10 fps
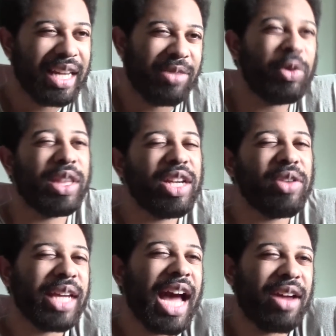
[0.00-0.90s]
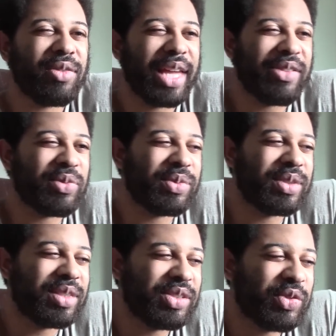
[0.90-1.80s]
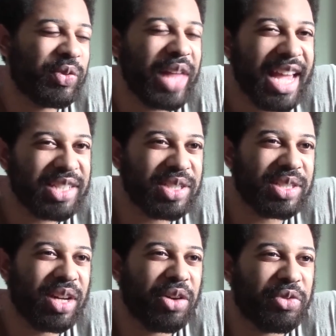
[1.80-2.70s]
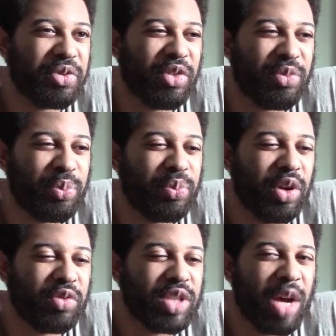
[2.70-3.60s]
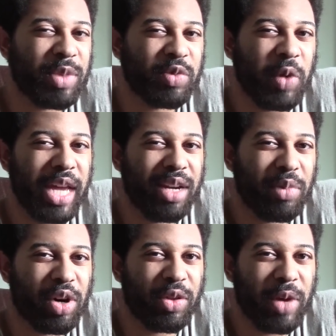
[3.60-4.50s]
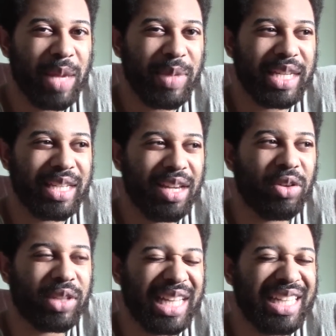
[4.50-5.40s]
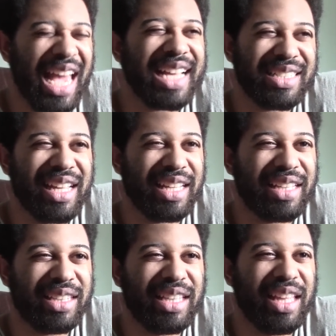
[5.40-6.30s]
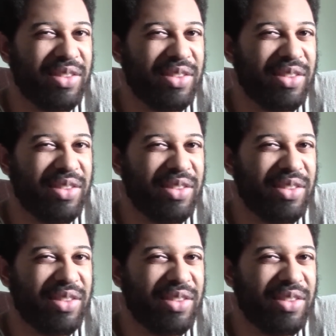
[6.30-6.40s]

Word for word: we literally got, like, flashes of Thomas Wayne and Martha Wayne being killed. Like, yes, like, the